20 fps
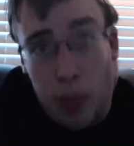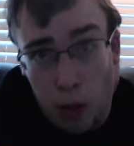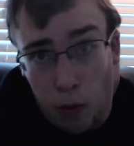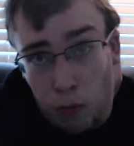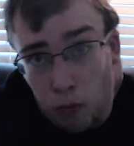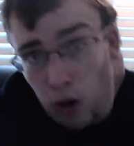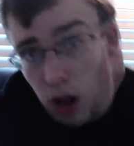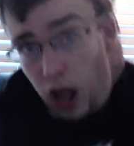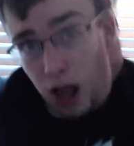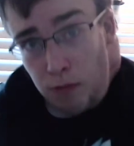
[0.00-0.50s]
the
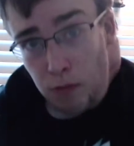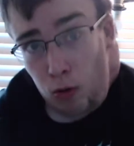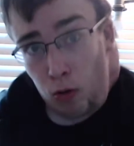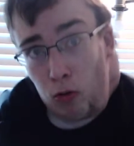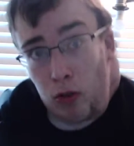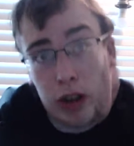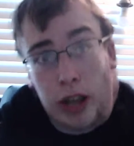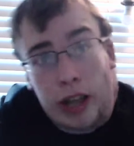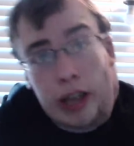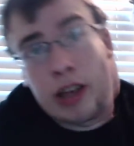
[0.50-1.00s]

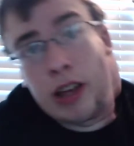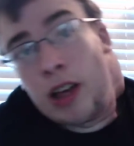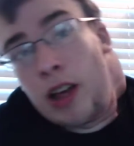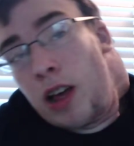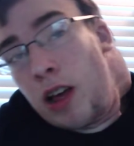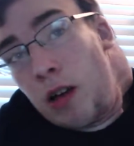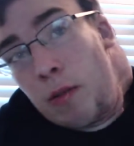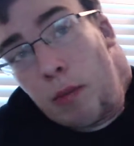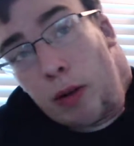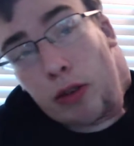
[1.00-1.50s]
rivalry
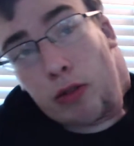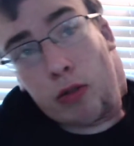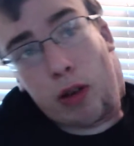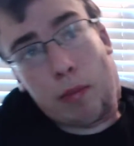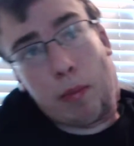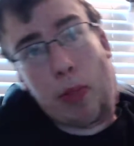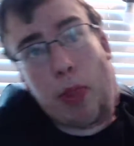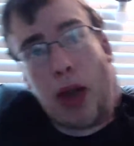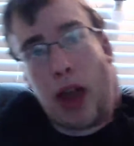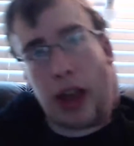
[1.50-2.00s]

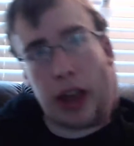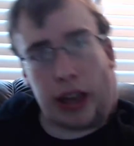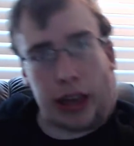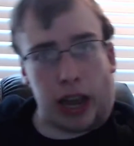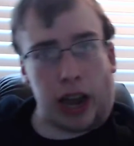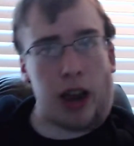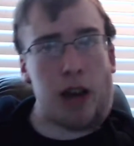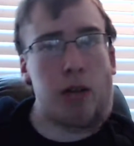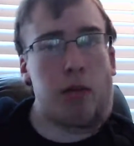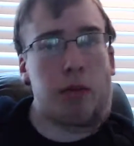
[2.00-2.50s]
between the main
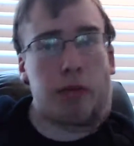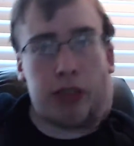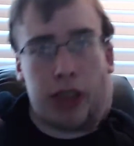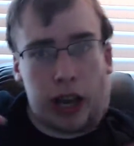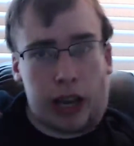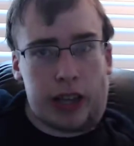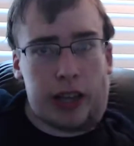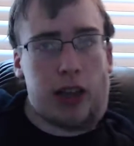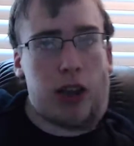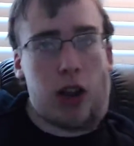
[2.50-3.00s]
character,
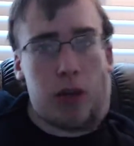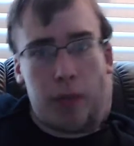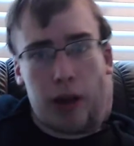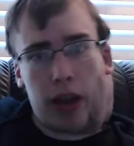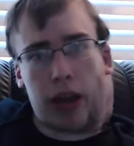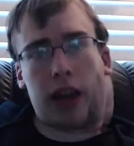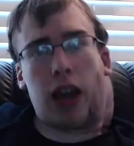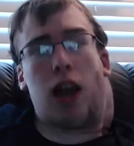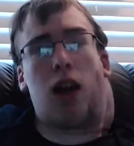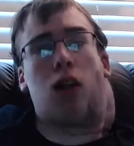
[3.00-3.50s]
secondary
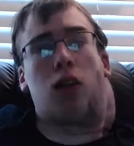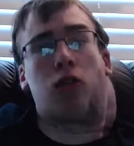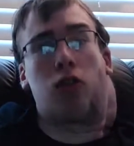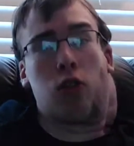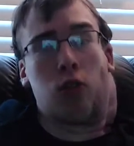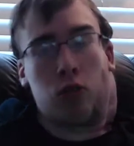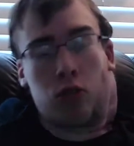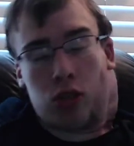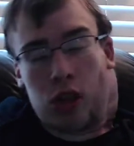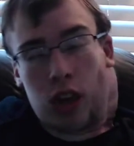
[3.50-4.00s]
main
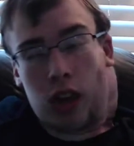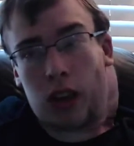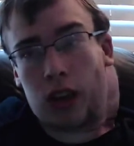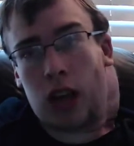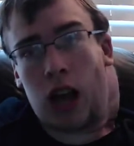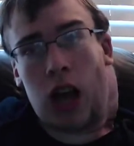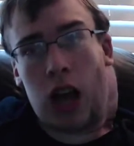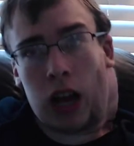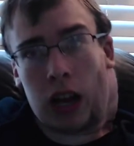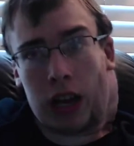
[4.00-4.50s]
character,
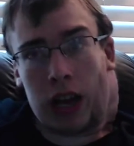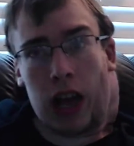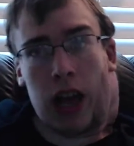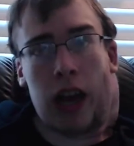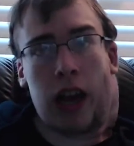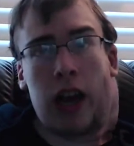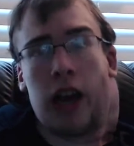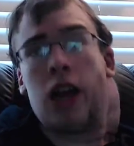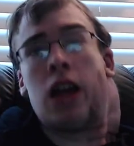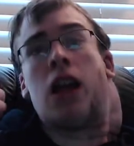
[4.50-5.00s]

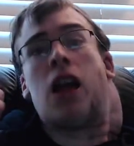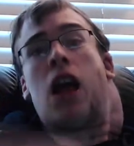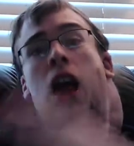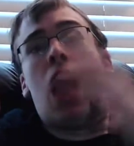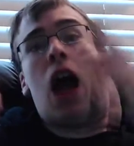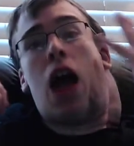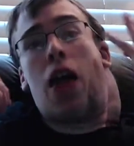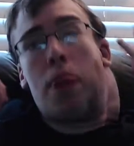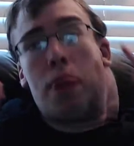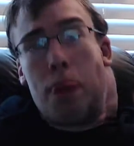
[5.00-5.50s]
Shiyasake,
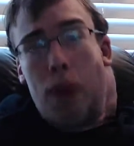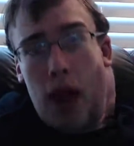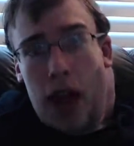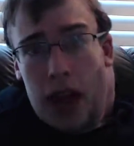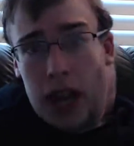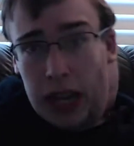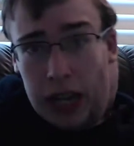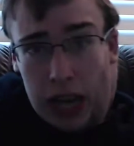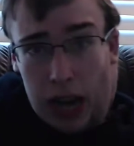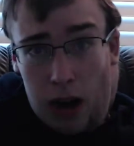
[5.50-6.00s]
and
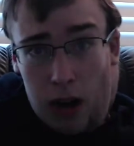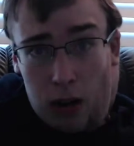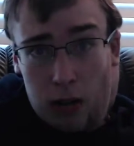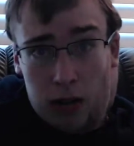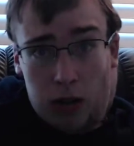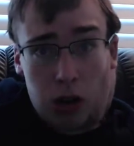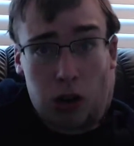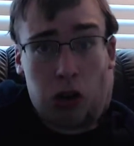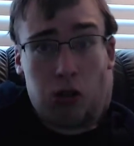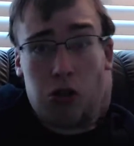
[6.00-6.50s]
main
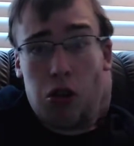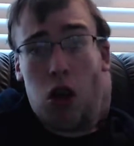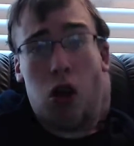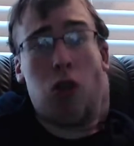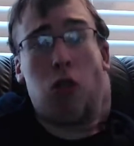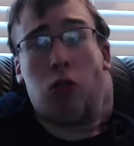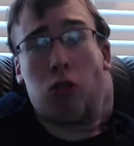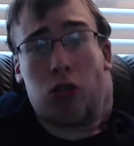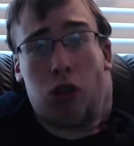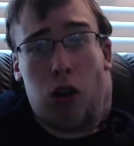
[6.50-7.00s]
character
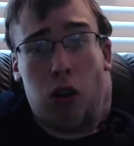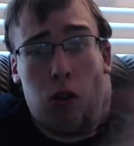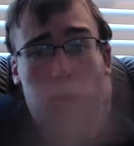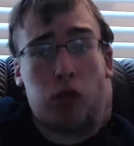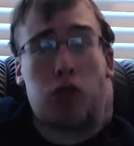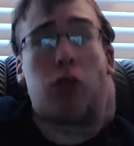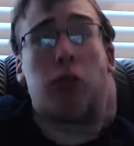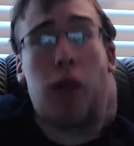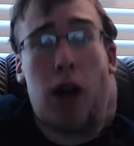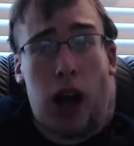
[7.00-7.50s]
Naruto
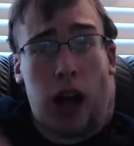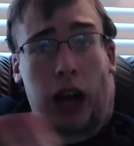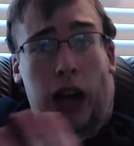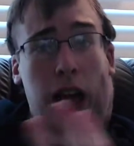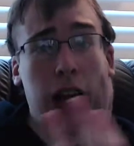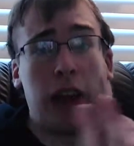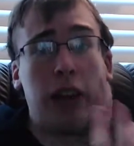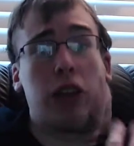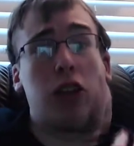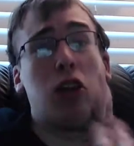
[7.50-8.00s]

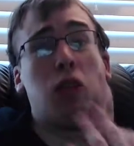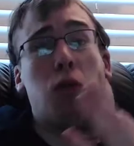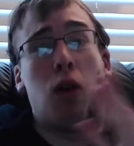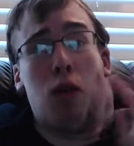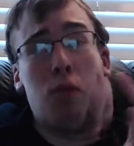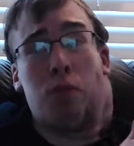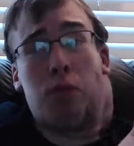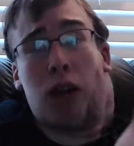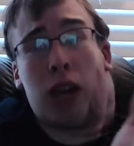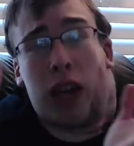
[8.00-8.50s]
Uzumaki. She
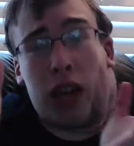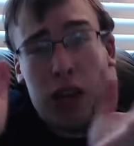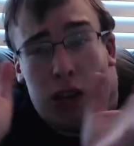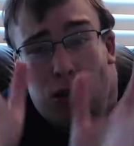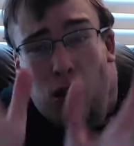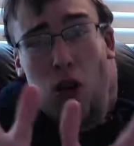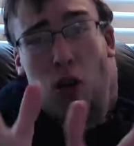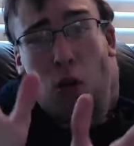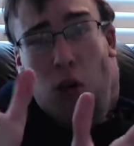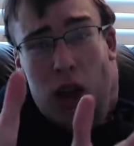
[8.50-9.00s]
was the
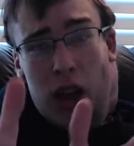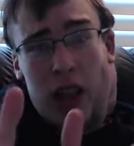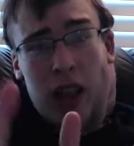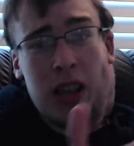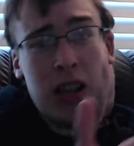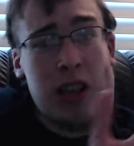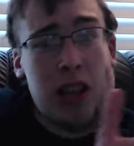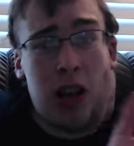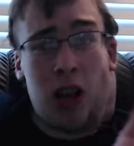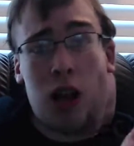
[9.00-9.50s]

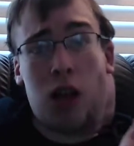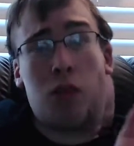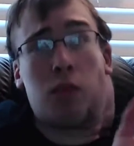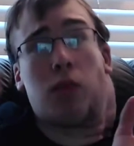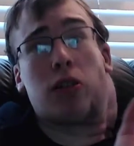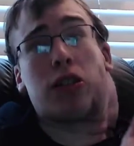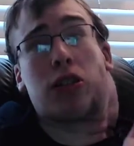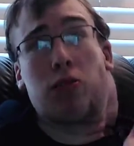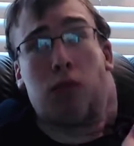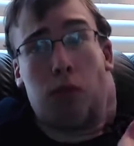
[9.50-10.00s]
heroine,
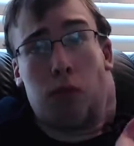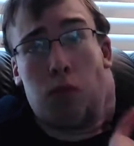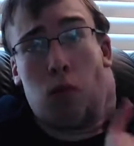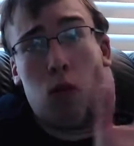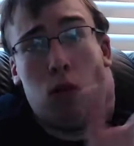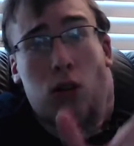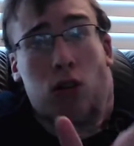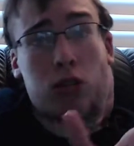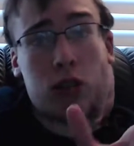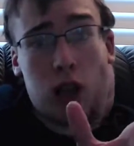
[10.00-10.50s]
but she was
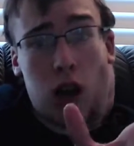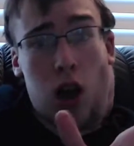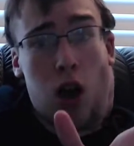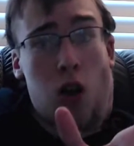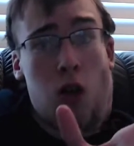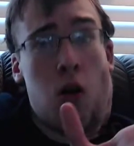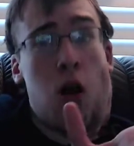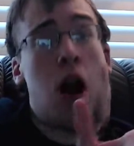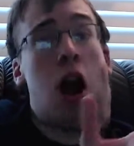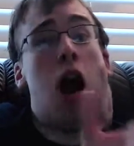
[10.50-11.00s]
more
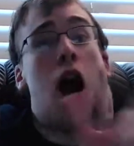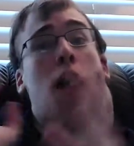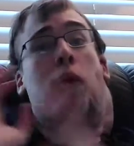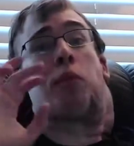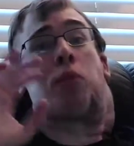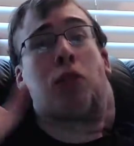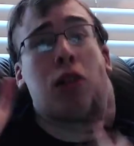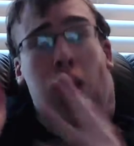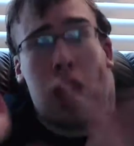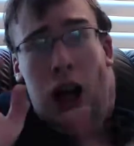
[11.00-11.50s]
so
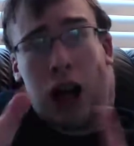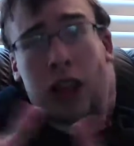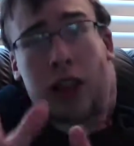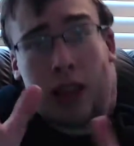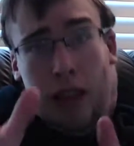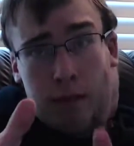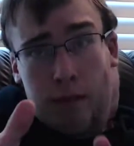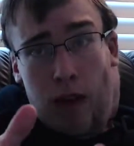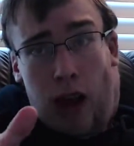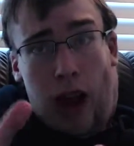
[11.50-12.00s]
a plot
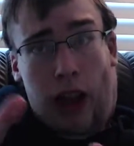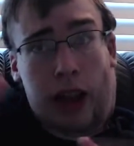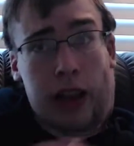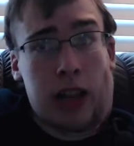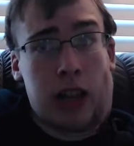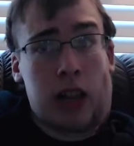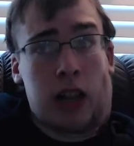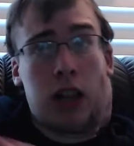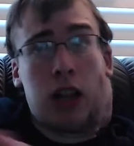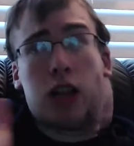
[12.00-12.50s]
device
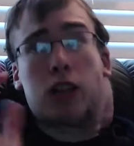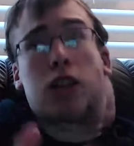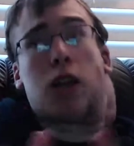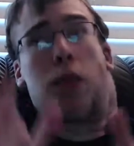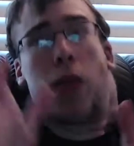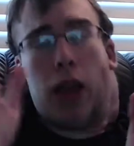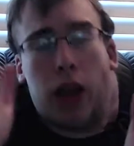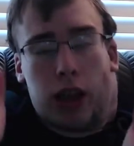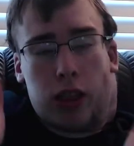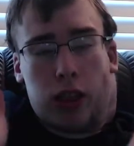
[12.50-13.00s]
to make